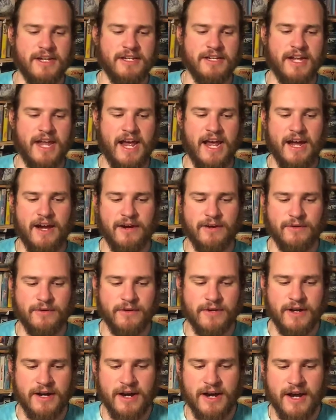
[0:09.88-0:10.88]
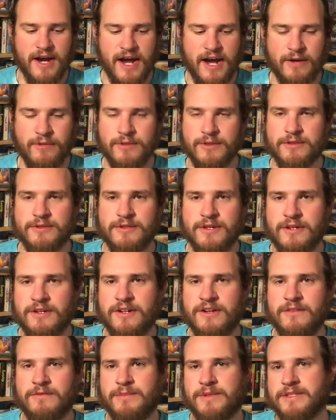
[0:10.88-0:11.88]
Now, I will start
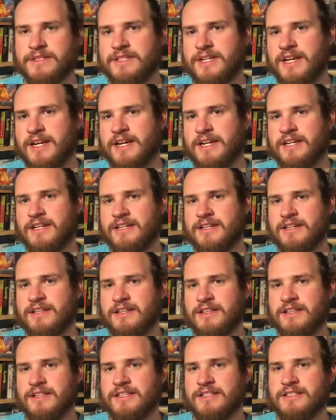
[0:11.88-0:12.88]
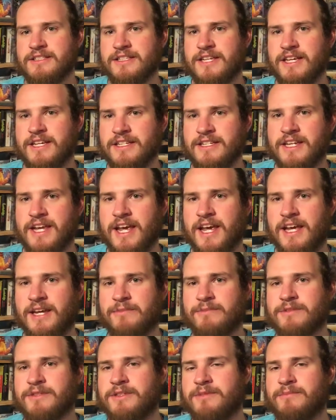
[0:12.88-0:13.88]
off by saying these 10
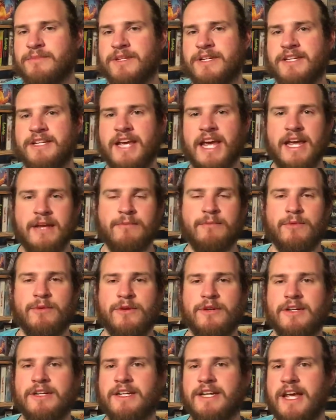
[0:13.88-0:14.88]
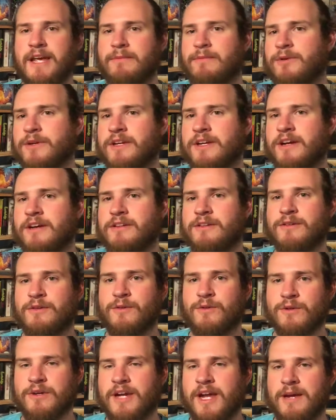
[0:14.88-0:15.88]
games can be Game Boy, Game Boy Color,
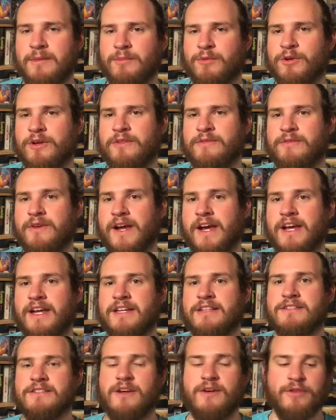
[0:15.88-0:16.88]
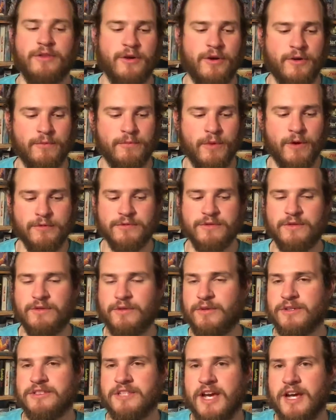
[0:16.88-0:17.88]
or Game Boy Advance, although most of the
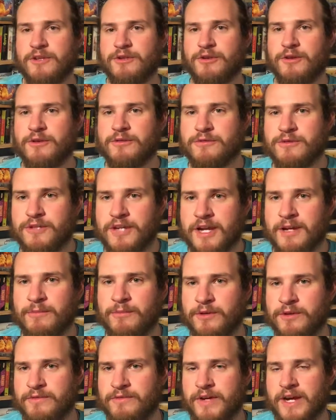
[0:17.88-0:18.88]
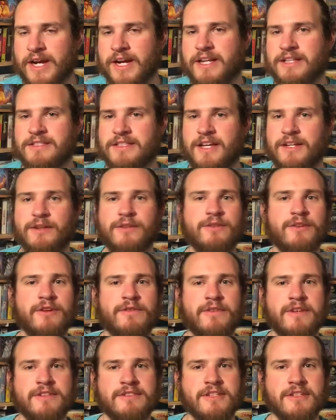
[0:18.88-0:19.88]
ones I chose are Game Boy Advance. I don't know
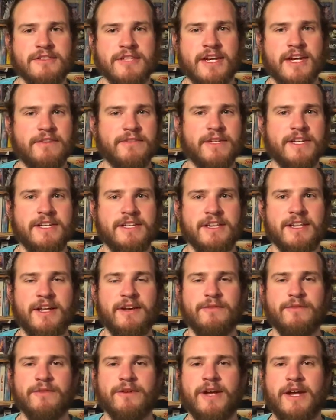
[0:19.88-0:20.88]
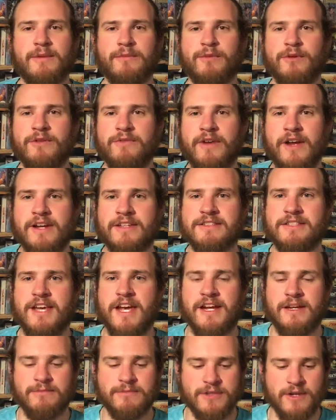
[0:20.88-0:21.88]
if that's because I have a hidden love for Game Boy Advance
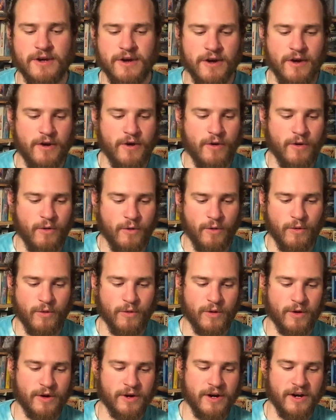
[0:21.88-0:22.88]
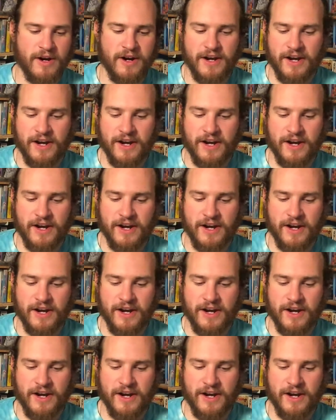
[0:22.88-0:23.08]
games, or